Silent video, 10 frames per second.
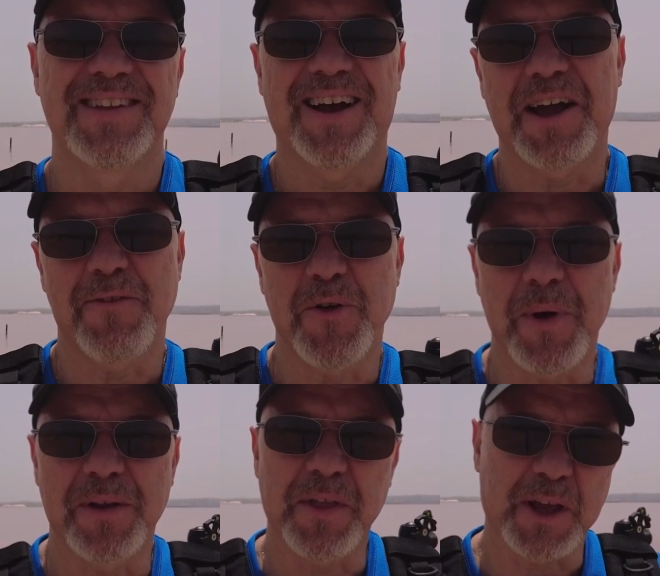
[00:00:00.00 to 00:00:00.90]
Hi
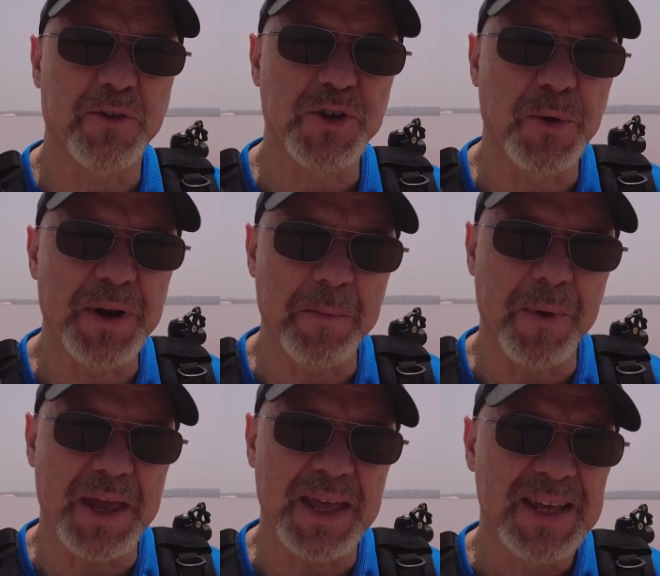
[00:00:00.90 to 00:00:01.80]
everyone, thanks for joining
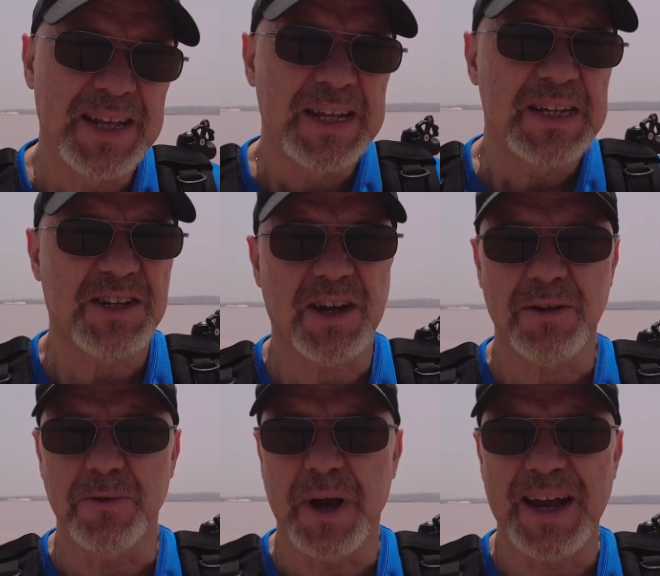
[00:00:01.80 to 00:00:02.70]
me.
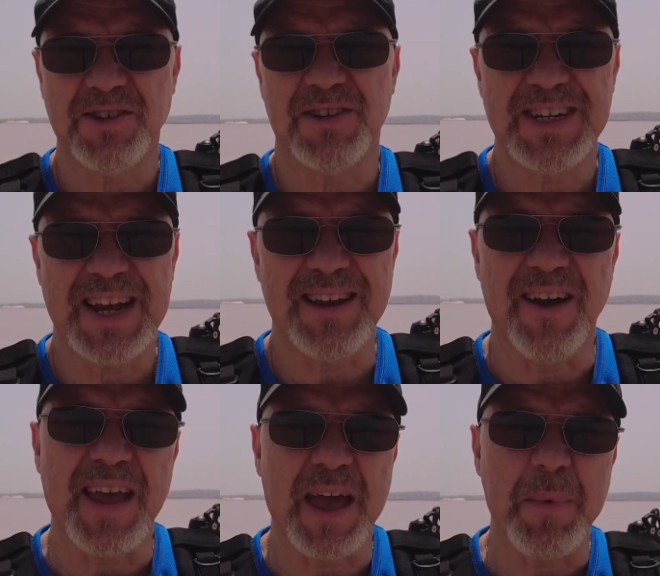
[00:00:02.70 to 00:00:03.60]
So, as I said,
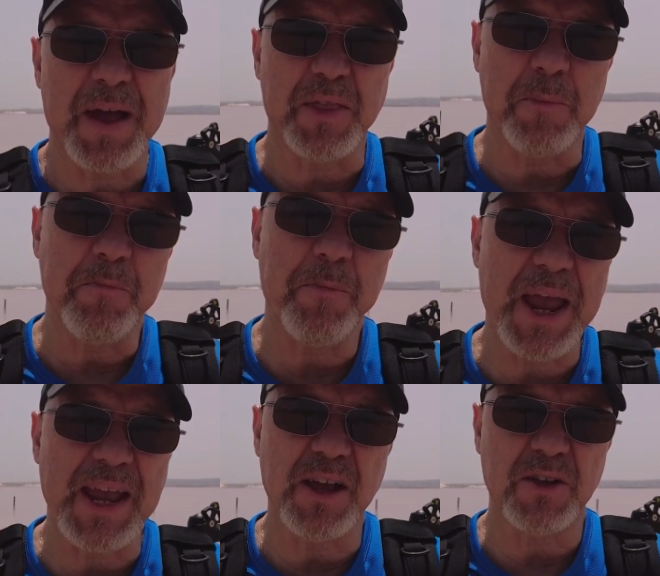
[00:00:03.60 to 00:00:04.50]
I am at the
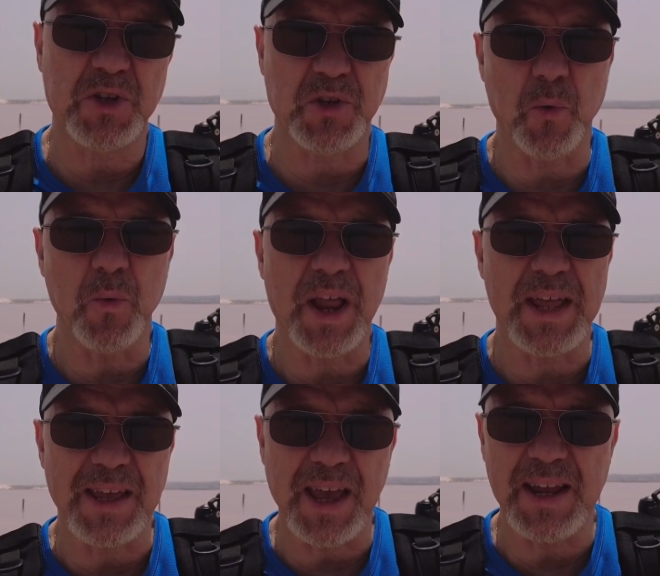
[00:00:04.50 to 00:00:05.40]
Pink Salt
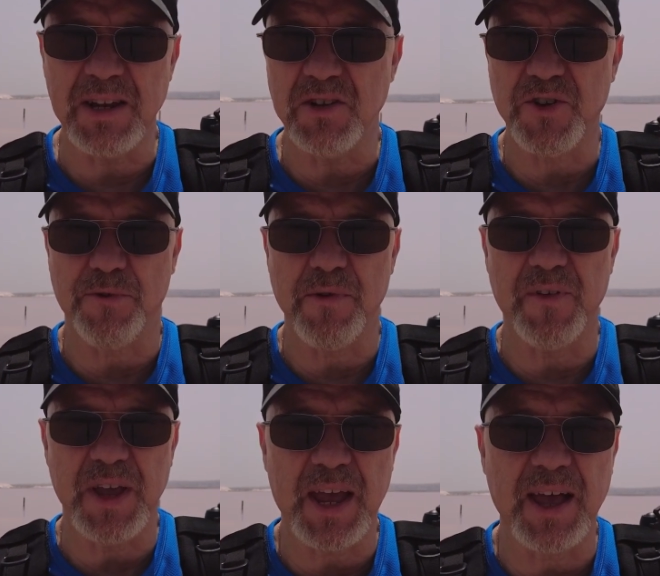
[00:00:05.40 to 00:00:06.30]
Lake in
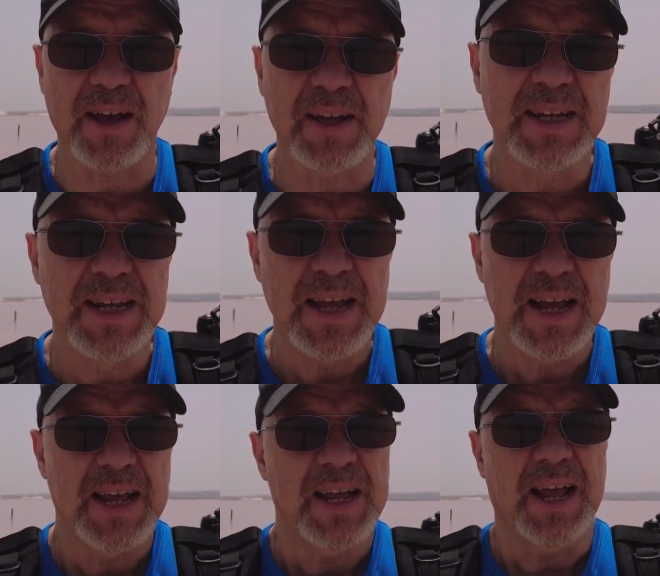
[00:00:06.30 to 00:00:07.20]
Torrevieja.
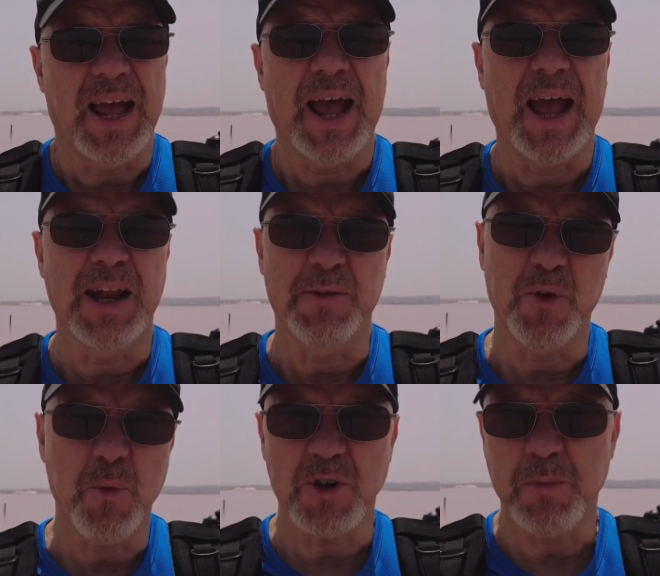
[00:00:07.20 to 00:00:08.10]
And if
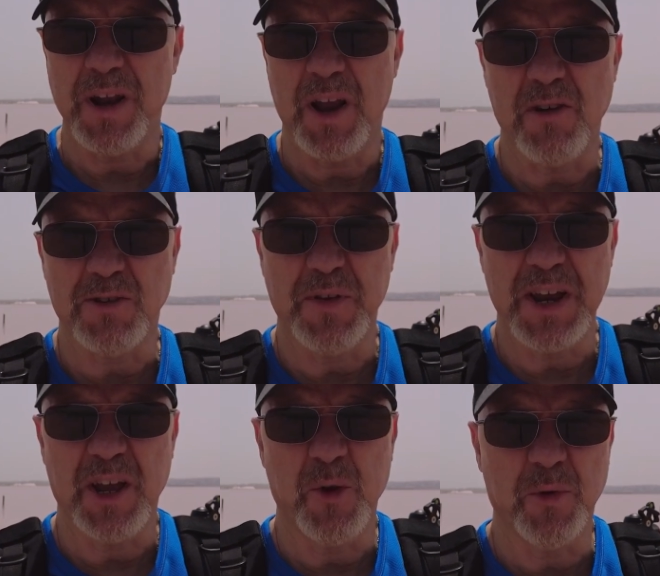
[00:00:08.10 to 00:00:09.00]
you watched my last
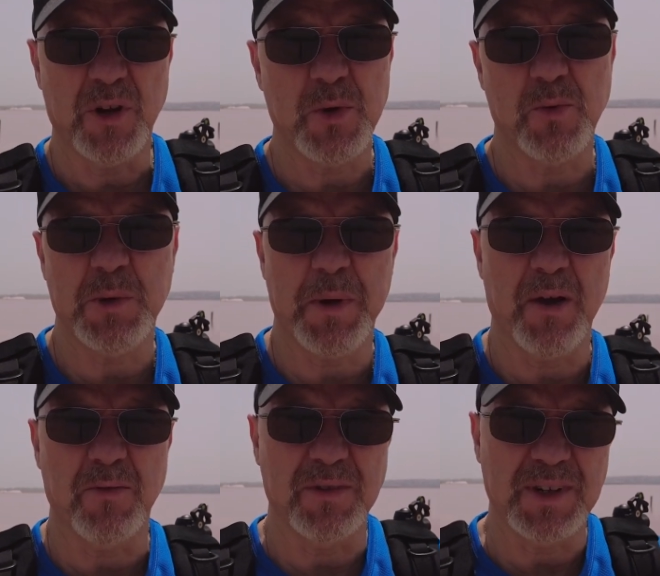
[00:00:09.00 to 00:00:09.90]
video when I talked
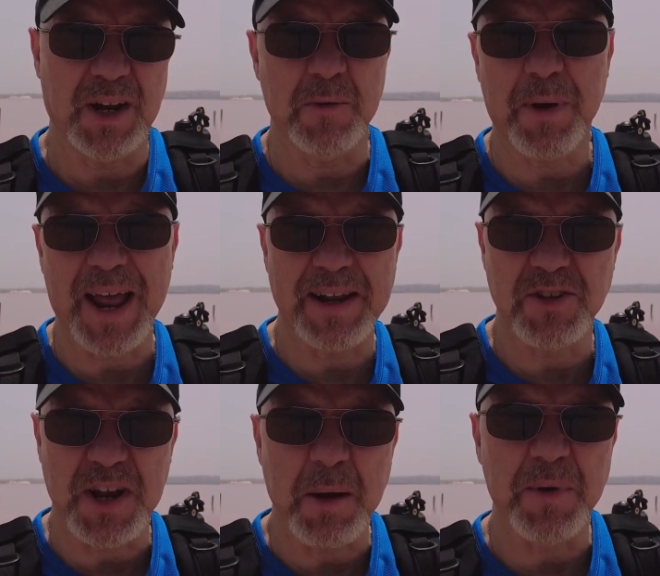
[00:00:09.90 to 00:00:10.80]
about, you know,
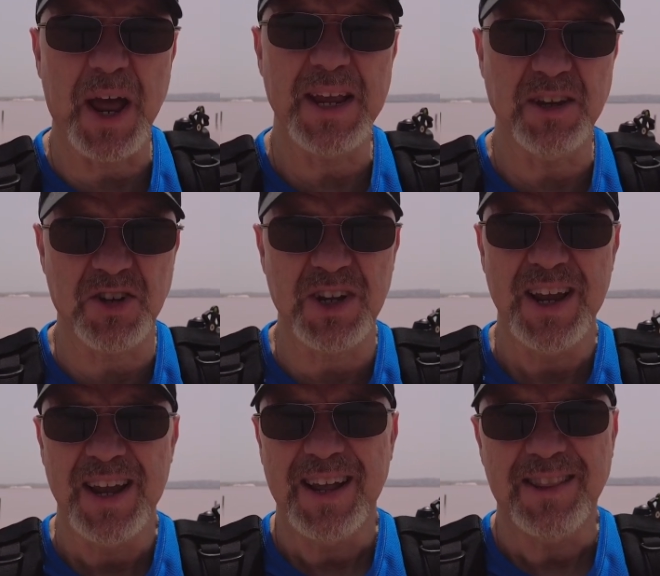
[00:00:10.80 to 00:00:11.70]
plans and updates,
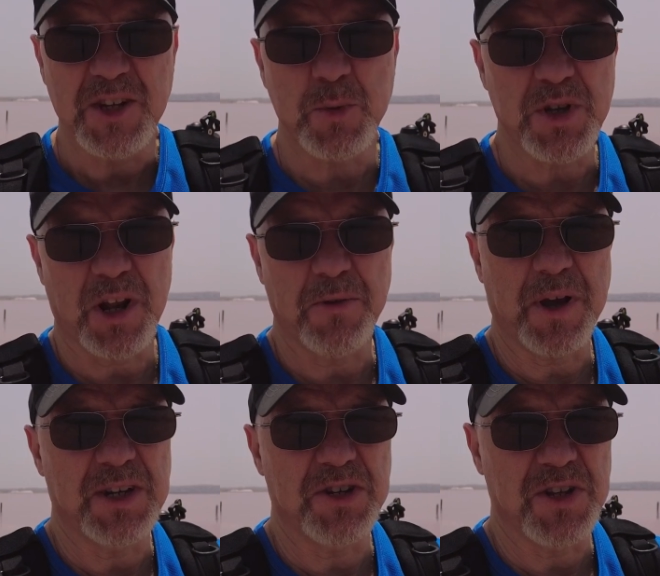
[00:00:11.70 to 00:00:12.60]
this was a
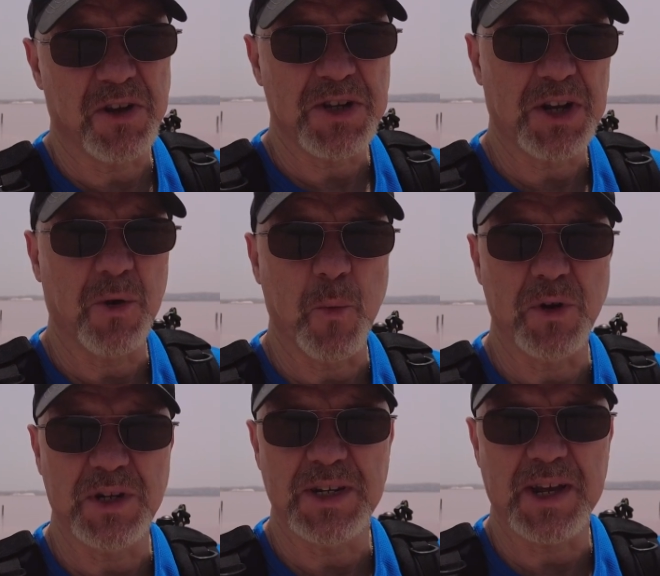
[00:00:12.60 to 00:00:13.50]
location that I said I
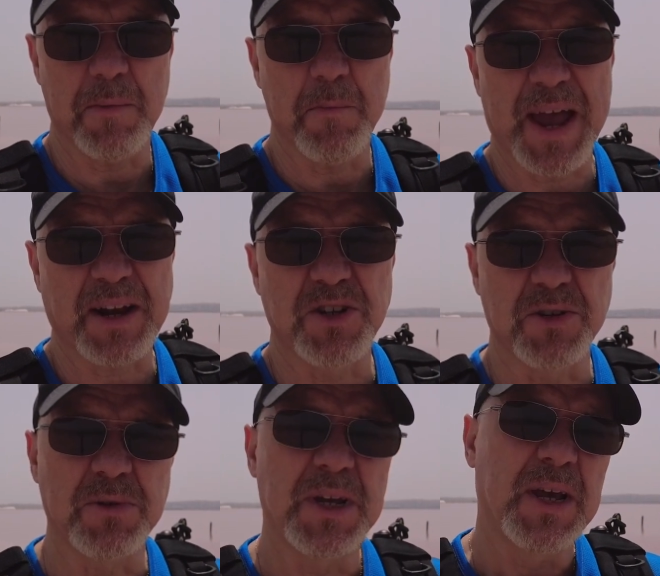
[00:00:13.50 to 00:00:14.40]
wanted to come back
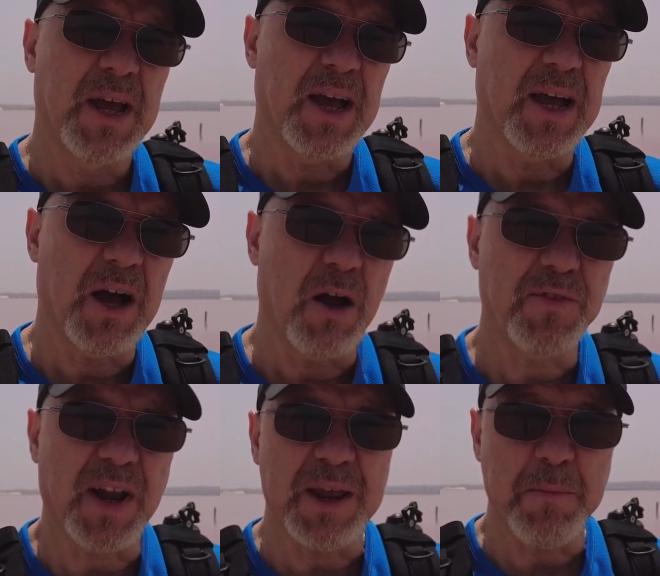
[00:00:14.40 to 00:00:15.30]
to. Uh, I've
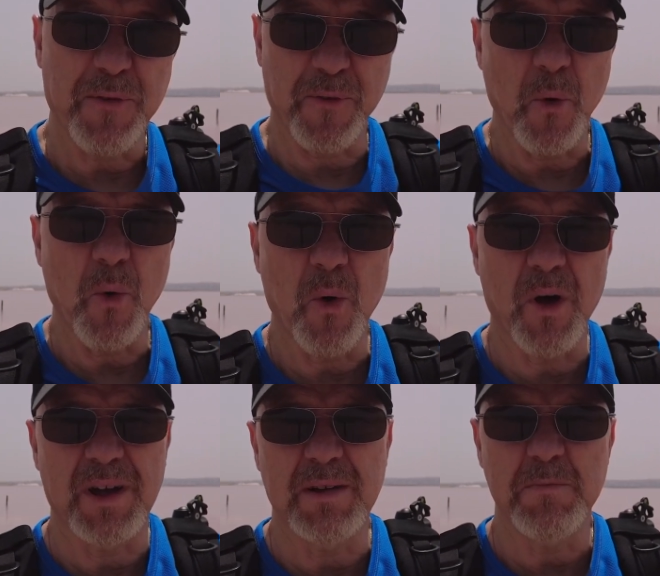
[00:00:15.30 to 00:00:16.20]
done it
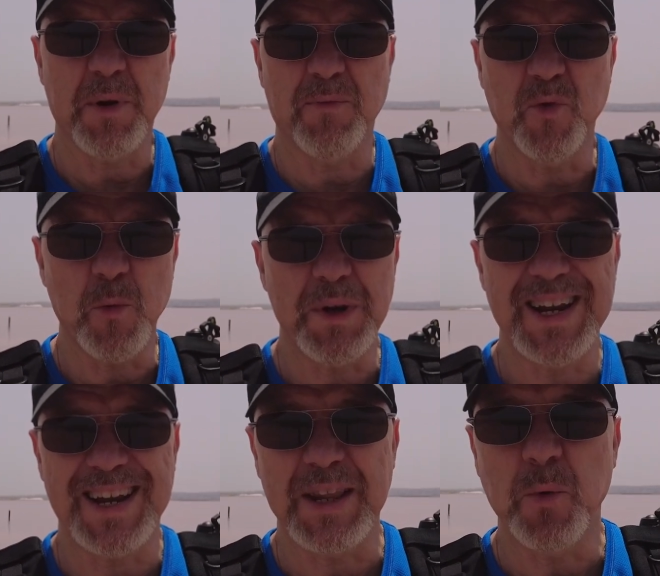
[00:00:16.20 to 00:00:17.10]
before, but I've normally
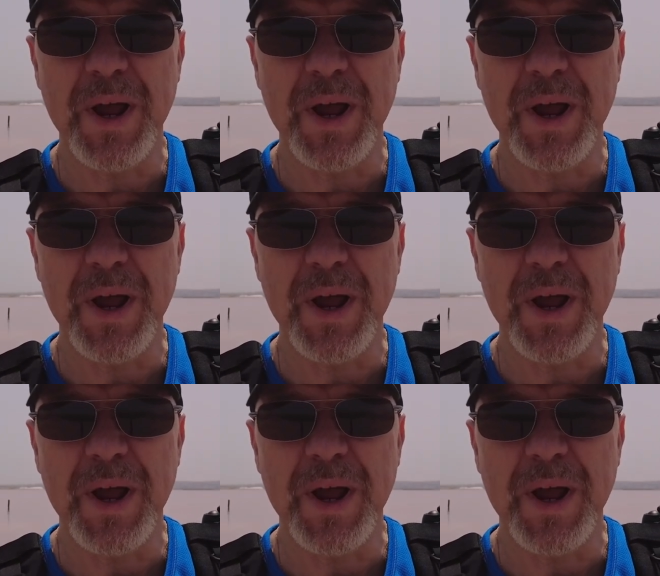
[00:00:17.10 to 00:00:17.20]
done it in the